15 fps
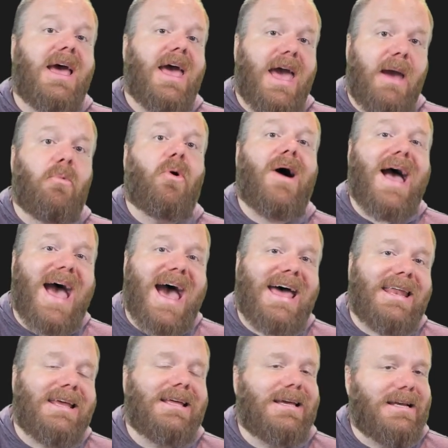and will add
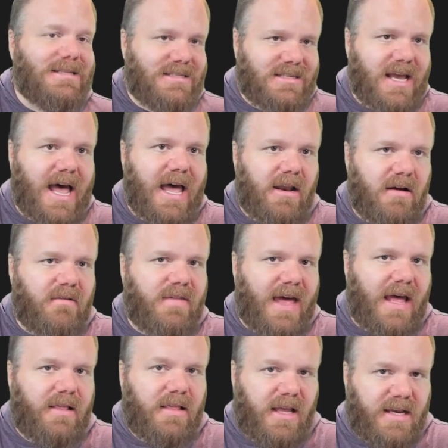it inside of
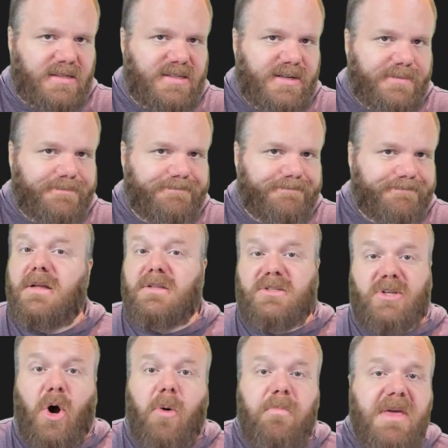that list.
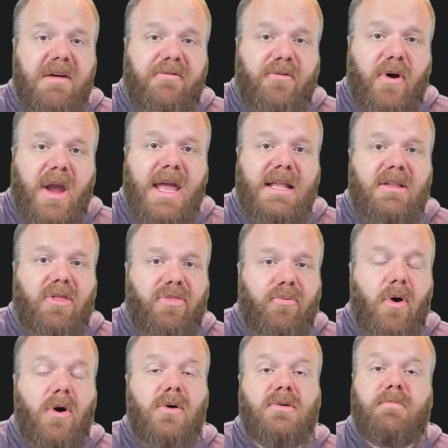Don't be afraid to
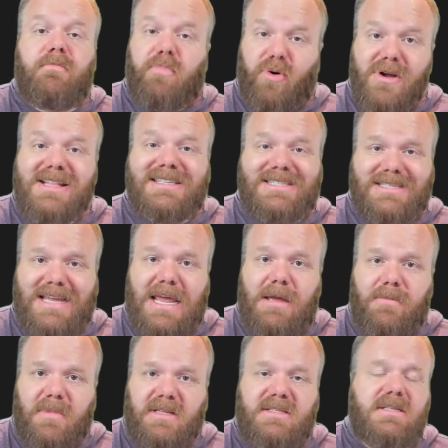throw print
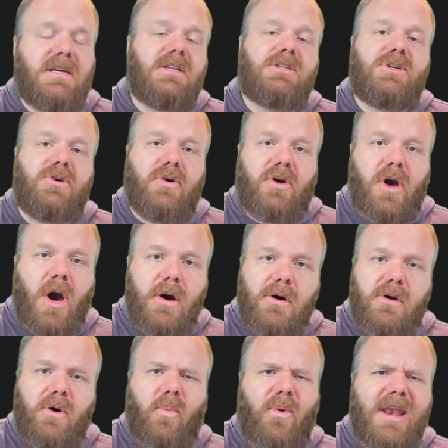statements into your
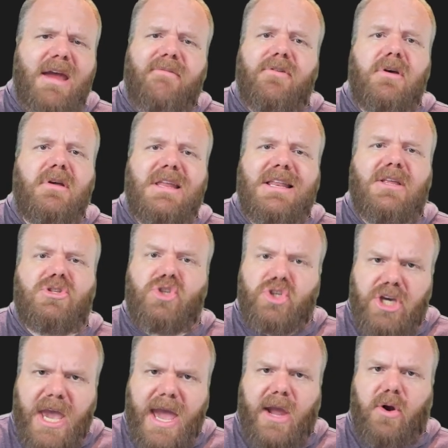code whenever you need to
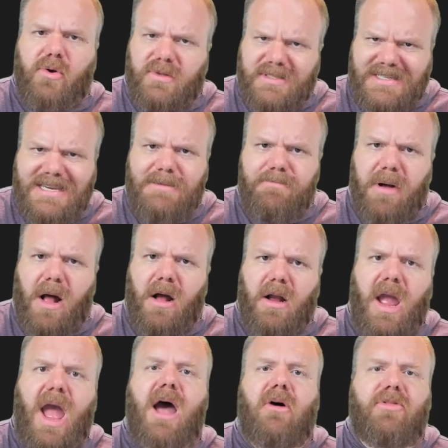check or
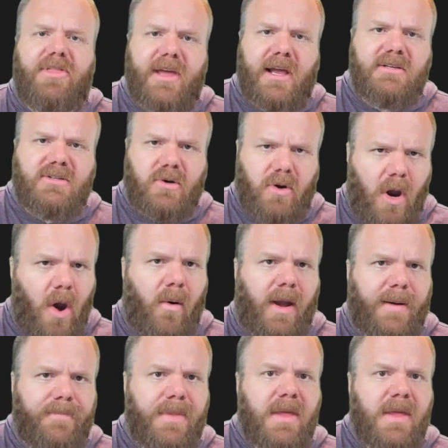debug how things are going.